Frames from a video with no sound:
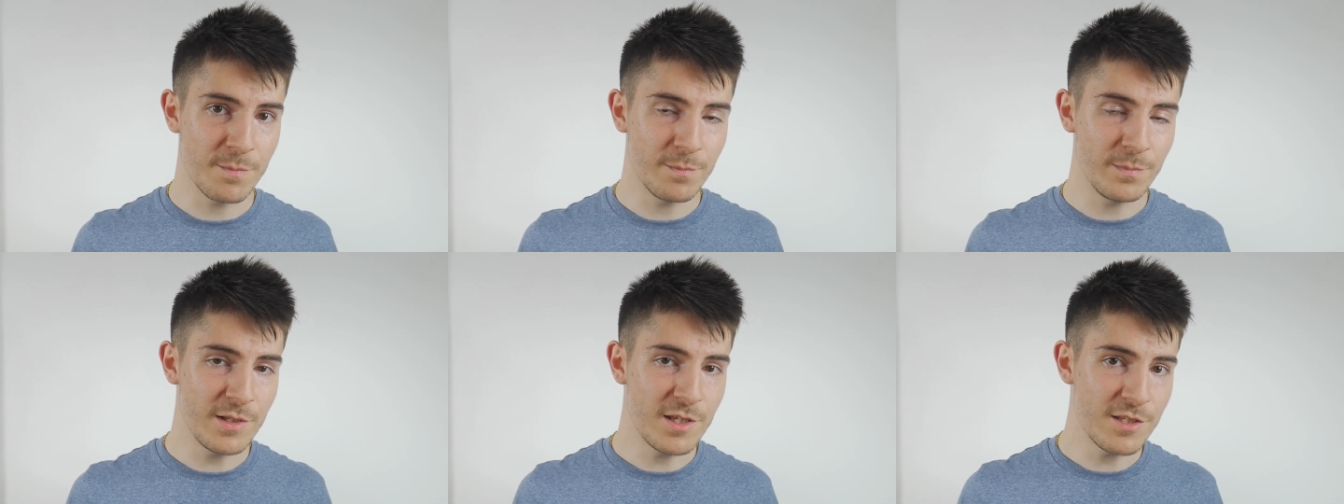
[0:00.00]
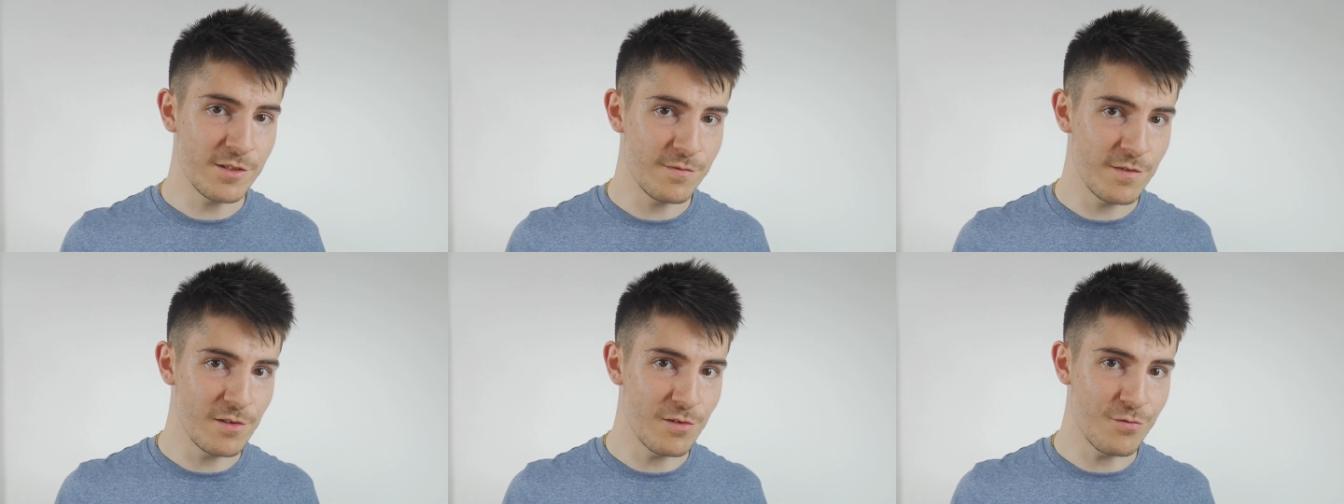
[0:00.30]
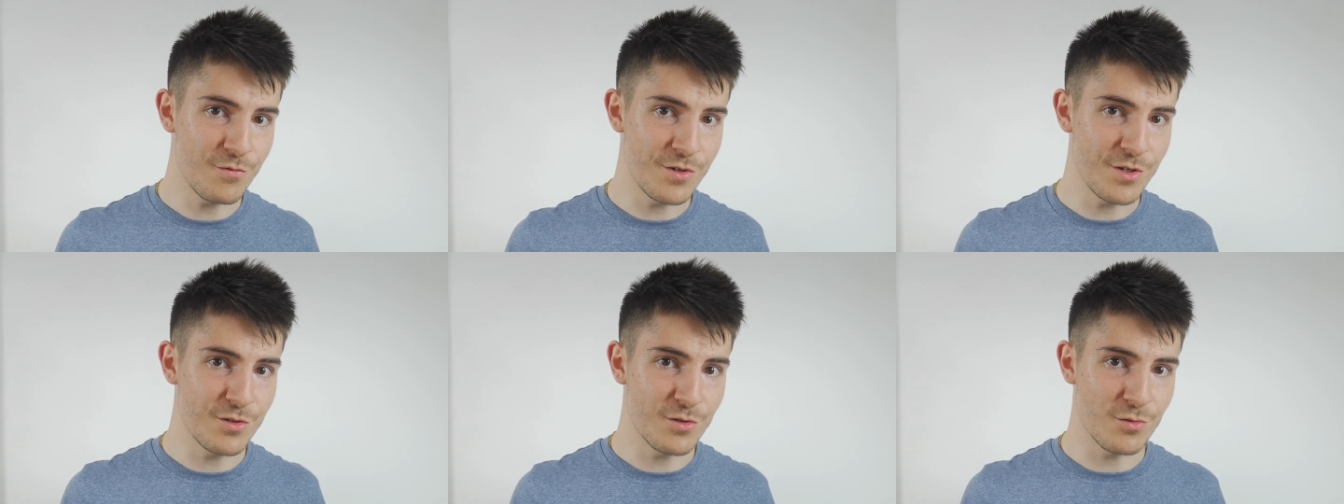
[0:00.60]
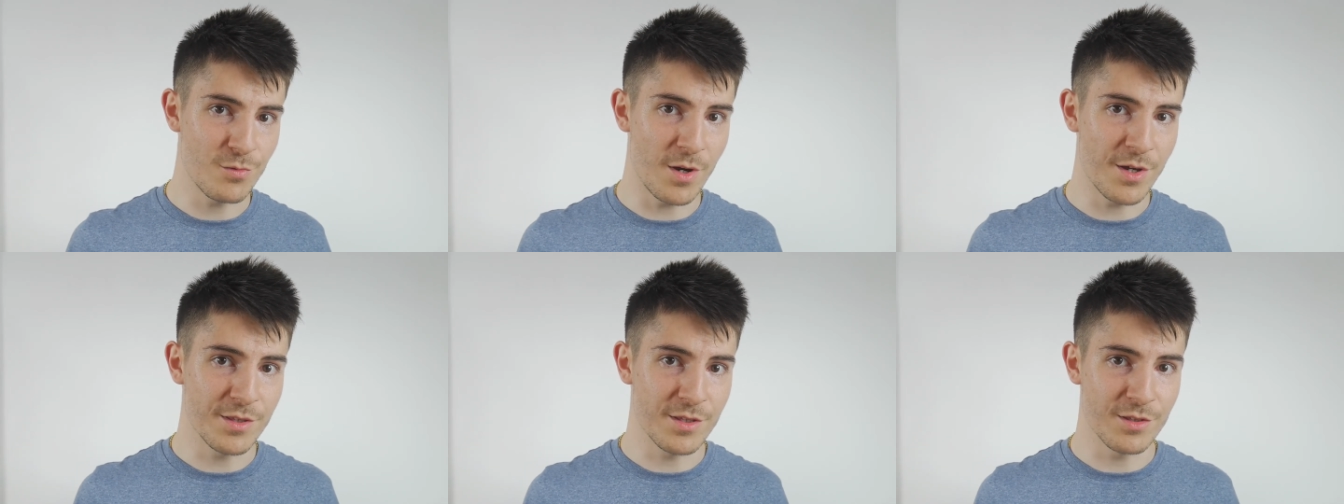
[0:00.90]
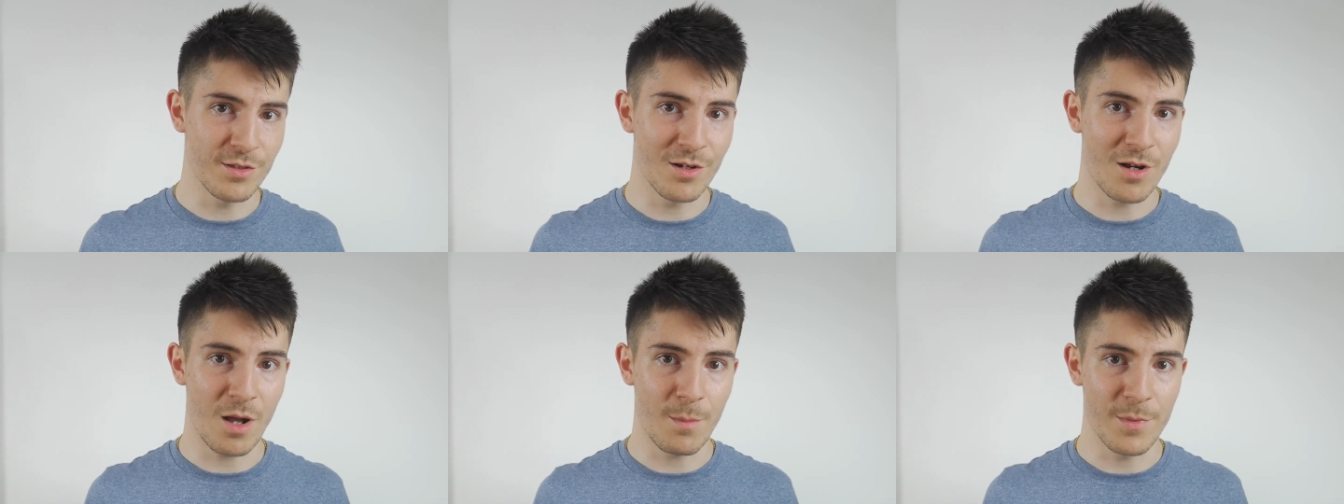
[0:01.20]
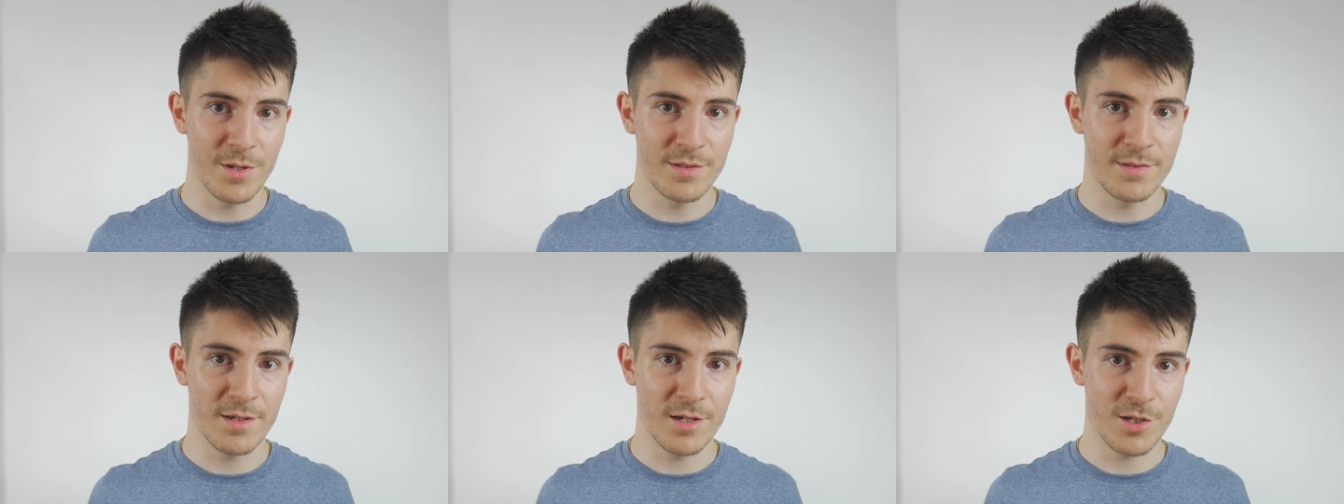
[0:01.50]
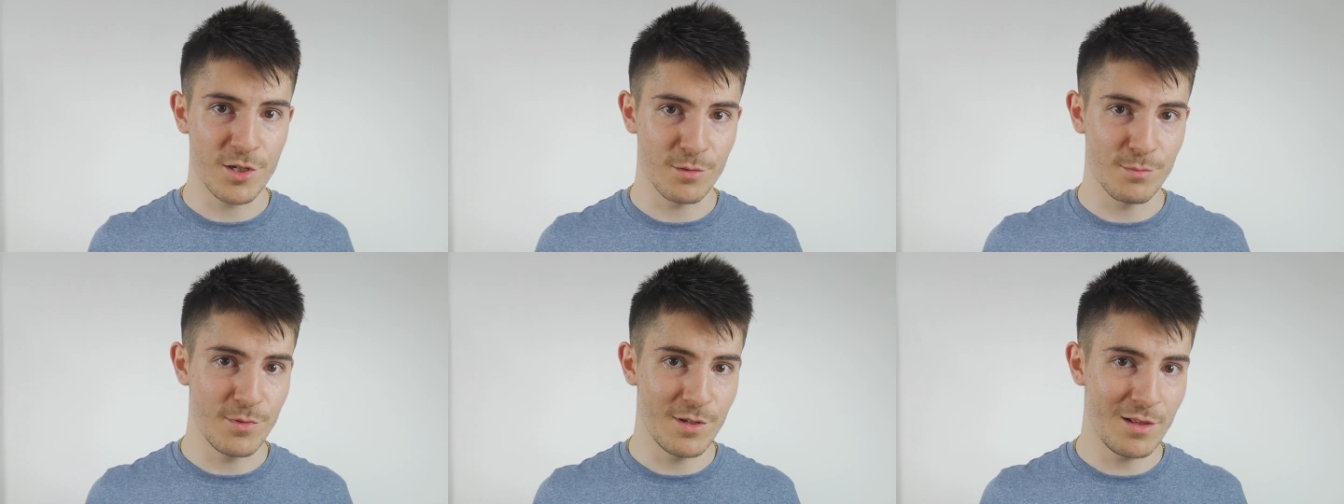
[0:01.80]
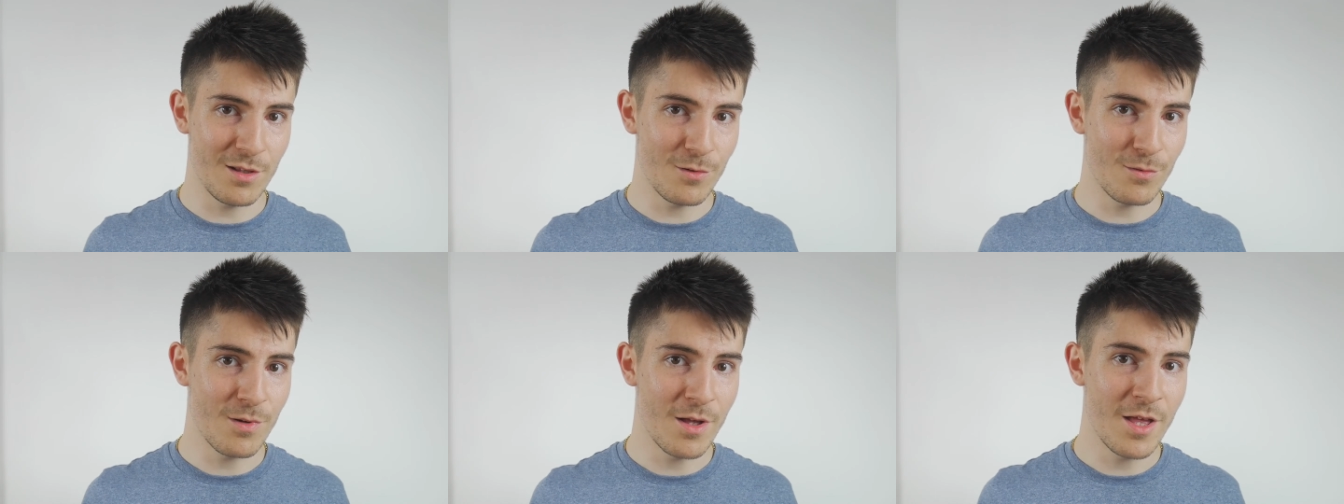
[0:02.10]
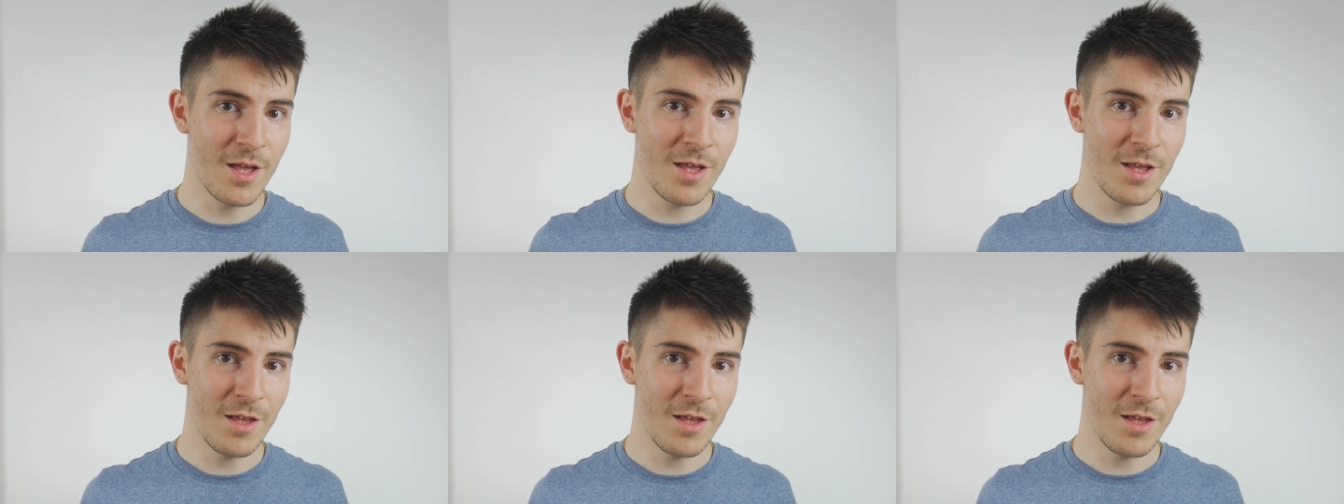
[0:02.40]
please feel free to write in the comment section below.